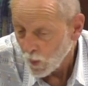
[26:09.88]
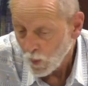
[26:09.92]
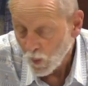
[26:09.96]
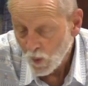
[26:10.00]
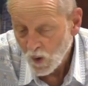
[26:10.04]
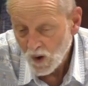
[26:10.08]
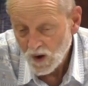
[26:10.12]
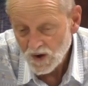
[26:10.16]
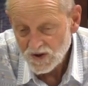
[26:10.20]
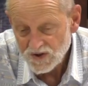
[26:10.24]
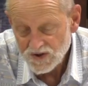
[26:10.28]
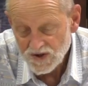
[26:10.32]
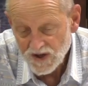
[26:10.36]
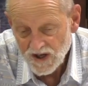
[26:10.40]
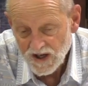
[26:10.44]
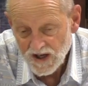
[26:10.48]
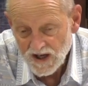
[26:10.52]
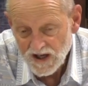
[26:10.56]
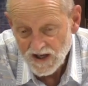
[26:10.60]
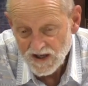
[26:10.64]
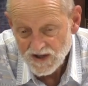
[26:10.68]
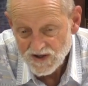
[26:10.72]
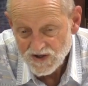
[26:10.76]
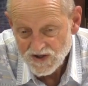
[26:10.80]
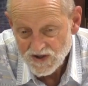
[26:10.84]
what
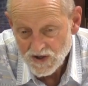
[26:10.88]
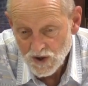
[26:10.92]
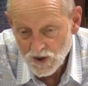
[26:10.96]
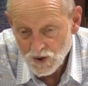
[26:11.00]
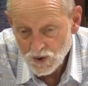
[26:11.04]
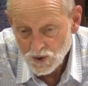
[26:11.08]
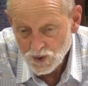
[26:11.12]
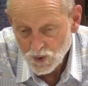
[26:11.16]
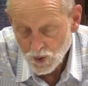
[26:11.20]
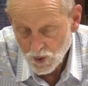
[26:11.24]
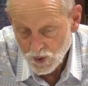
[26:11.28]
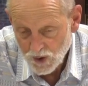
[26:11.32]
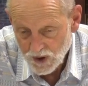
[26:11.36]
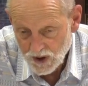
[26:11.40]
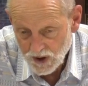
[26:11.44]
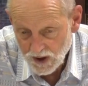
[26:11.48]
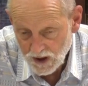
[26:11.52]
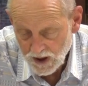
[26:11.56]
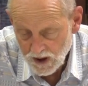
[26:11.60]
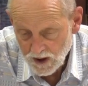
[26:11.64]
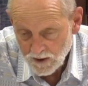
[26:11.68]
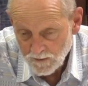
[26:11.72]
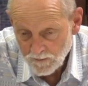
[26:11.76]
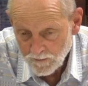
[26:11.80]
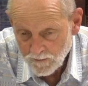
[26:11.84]
is
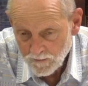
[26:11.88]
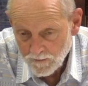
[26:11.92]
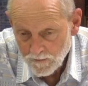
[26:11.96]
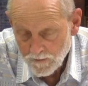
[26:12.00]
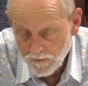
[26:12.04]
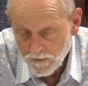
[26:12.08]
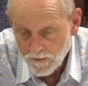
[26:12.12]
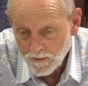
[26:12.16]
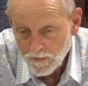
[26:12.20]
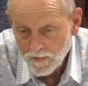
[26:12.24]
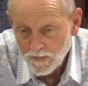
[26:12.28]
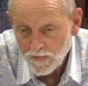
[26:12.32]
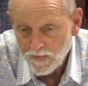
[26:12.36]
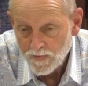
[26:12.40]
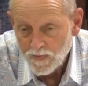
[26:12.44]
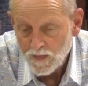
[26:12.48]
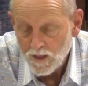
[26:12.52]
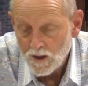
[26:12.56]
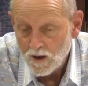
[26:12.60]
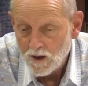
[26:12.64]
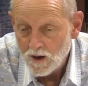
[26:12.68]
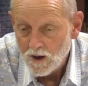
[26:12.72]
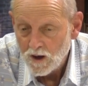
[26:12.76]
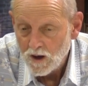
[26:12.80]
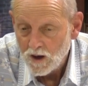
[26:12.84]
dukkha,
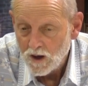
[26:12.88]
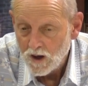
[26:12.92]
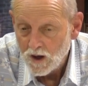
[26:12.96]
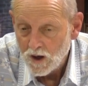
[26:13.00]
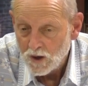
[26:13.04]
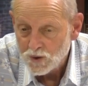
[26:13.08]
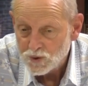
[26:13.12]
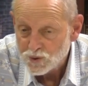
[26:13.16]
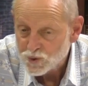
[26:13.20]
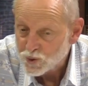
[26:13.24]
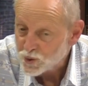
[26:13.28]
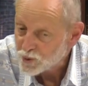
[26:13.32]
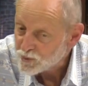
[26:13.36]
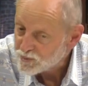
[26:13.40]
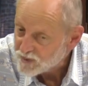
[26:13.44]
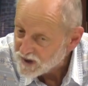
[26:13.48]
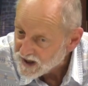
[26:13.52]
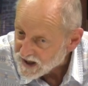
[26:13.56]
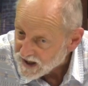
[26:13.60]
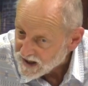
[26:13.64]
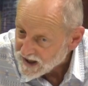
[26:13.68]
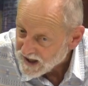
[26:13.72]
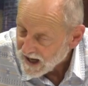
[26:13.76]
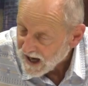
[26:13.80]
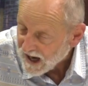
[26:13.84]
to
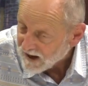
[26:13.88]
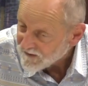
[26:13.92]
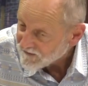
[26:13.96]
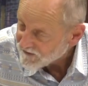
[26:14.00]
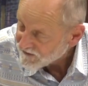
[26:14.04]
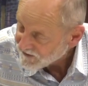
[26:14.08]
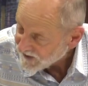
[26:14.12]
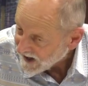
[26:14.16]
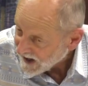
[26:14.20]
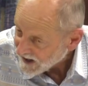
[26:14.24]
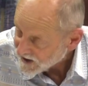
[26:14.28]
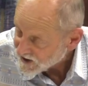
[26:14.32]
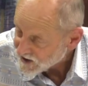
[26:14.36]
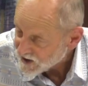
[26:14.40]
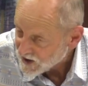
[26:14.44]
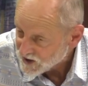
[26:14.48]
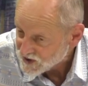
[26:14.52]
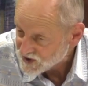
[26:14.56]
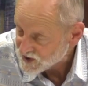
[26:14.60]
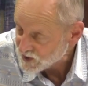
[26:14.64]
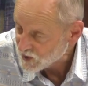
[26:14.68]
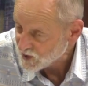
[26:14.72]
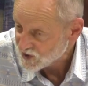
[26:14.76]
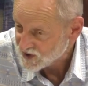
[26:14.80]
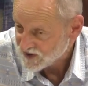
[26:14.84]
be, in fact,
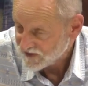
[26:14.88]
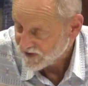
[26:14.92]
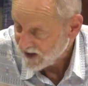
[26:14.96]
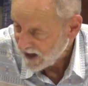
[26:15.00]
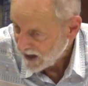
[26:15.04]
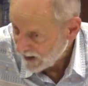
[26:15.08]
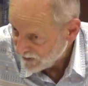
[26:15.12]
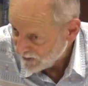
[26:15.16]
a source of